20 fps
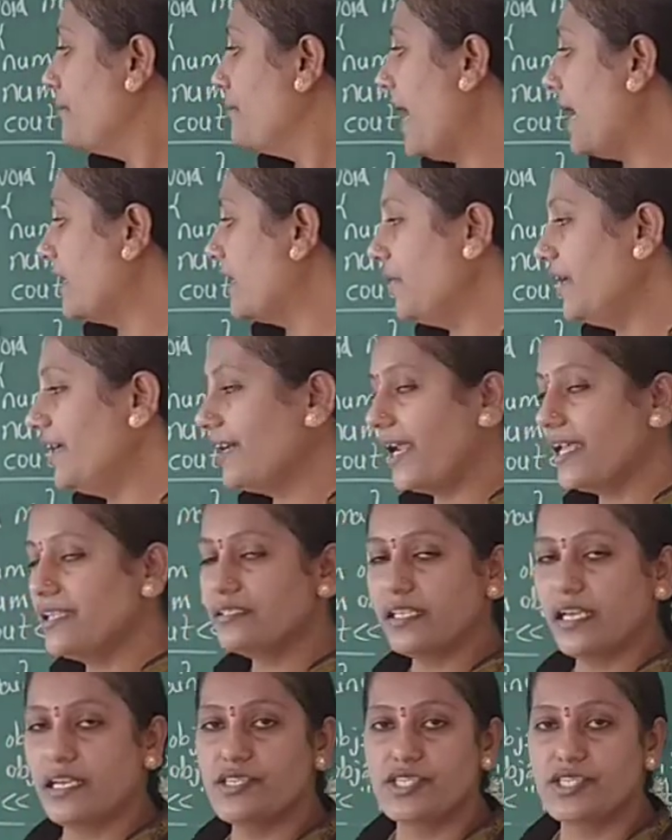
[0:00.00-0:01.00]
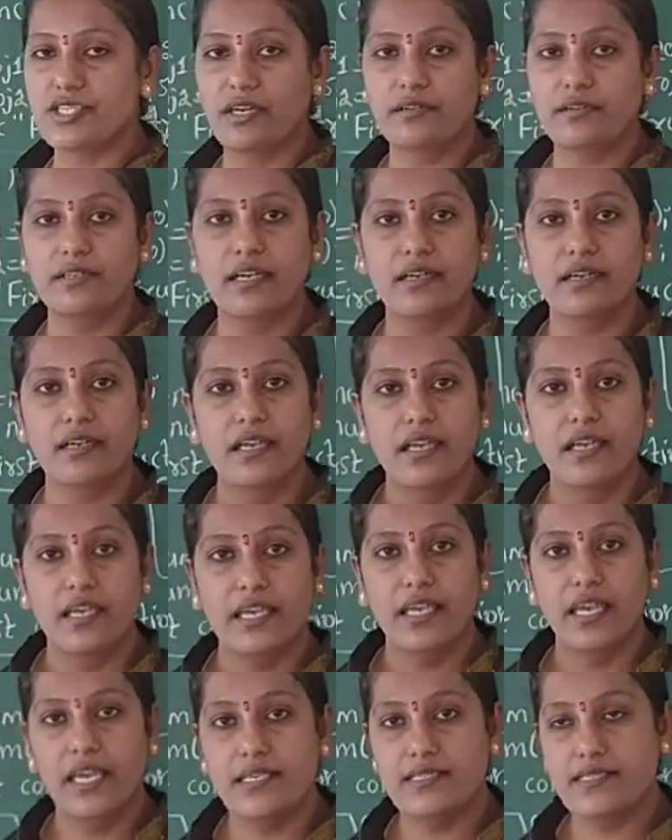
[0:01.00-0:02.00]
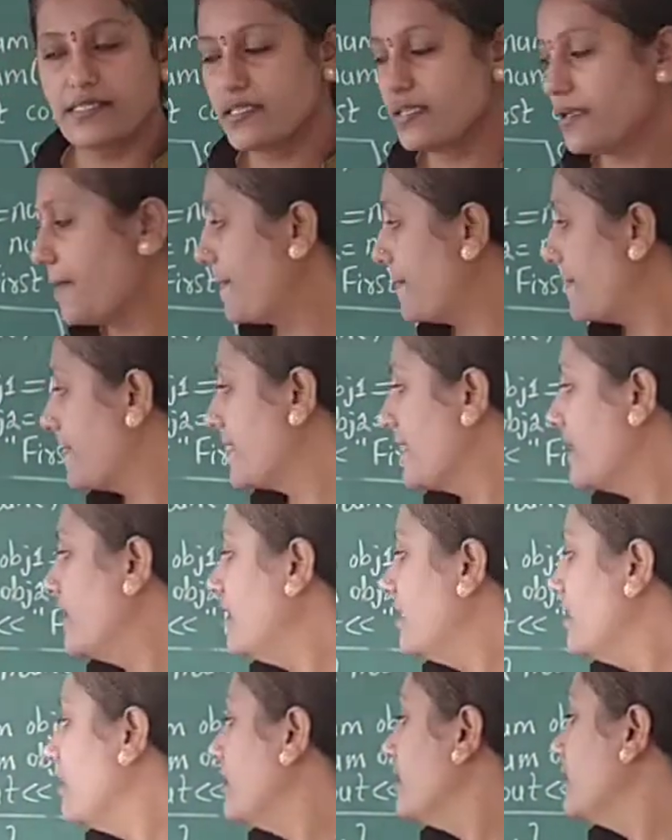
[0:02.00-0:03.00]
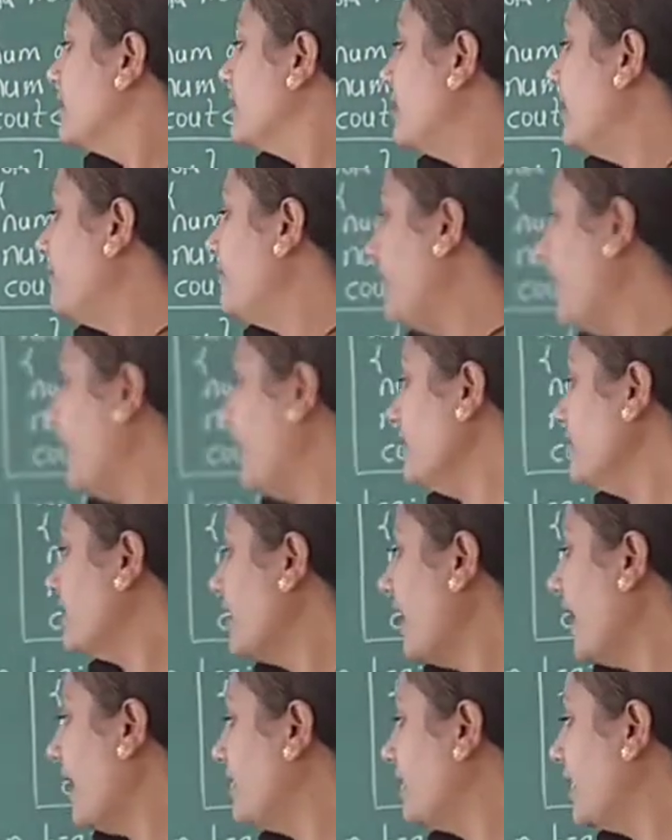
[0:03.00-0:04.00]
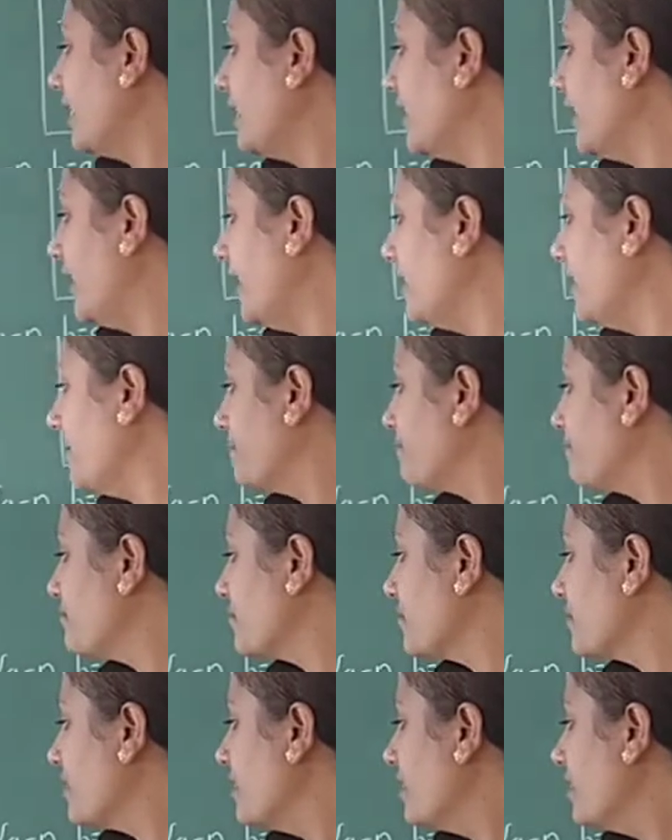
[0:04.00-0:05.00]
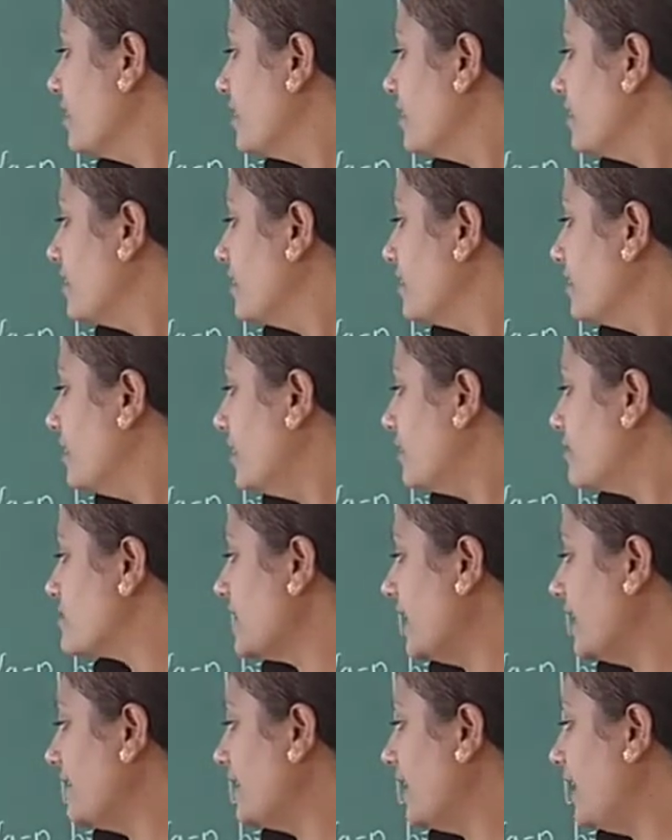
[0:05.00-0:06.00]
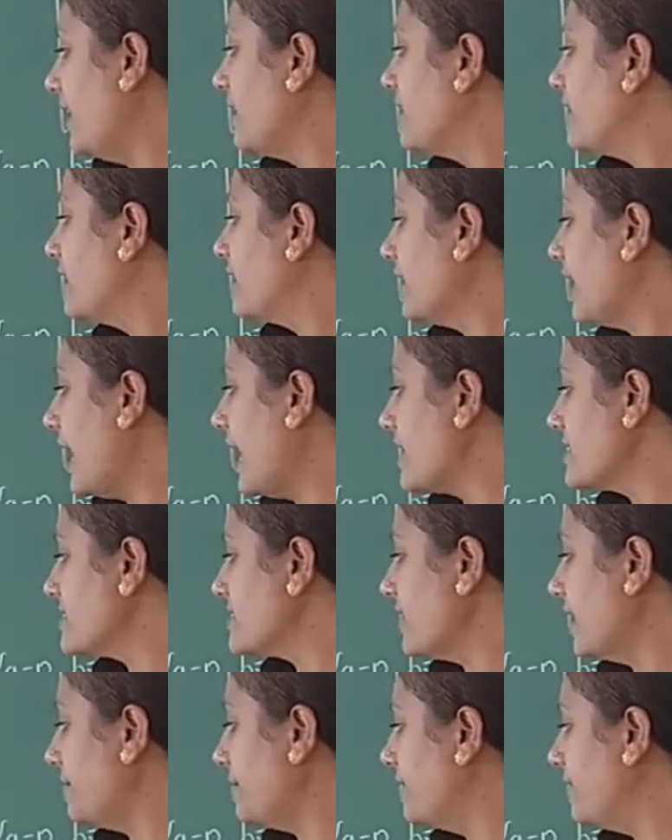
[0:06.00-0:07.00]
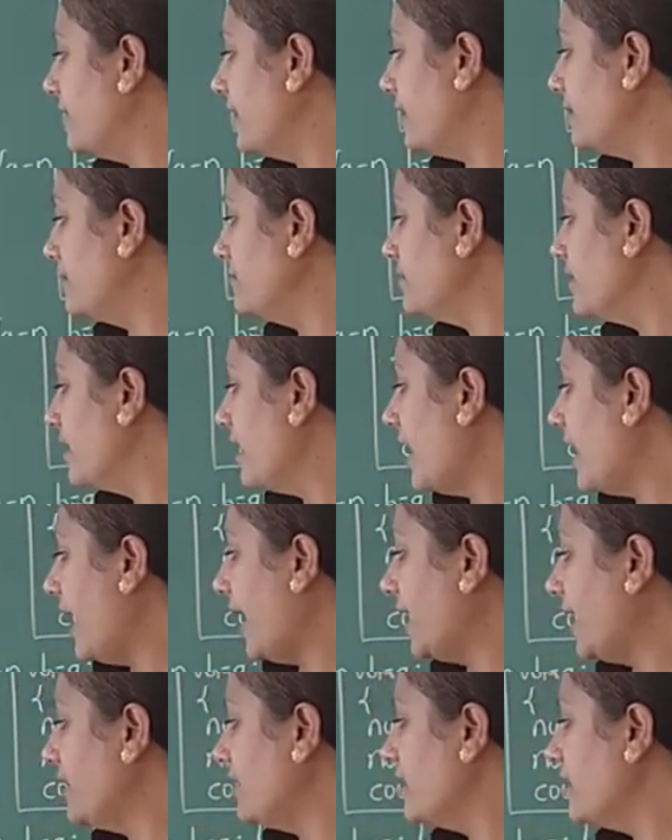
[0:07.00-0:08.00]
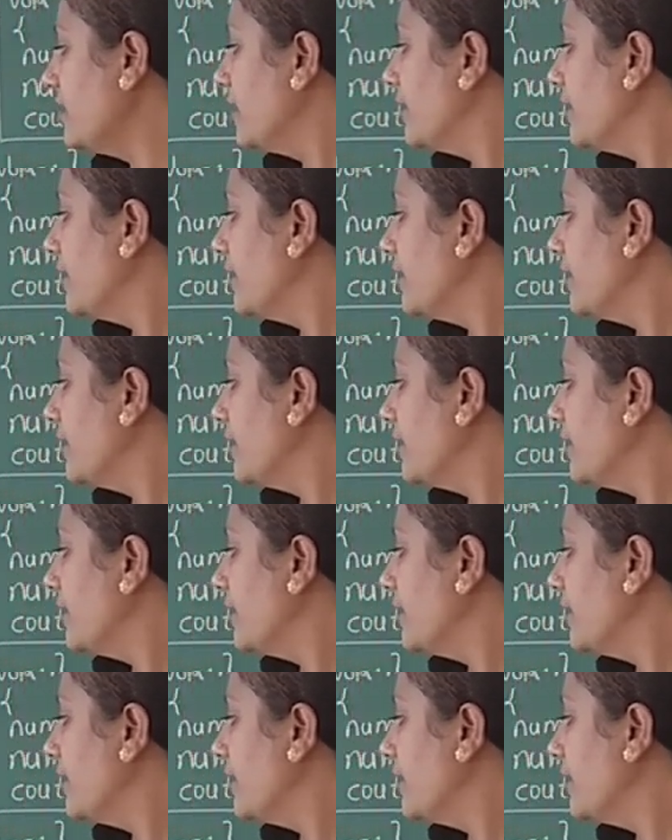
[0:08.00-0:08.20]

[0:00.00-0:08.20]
parameterized constructor is defined and declared using the class name num and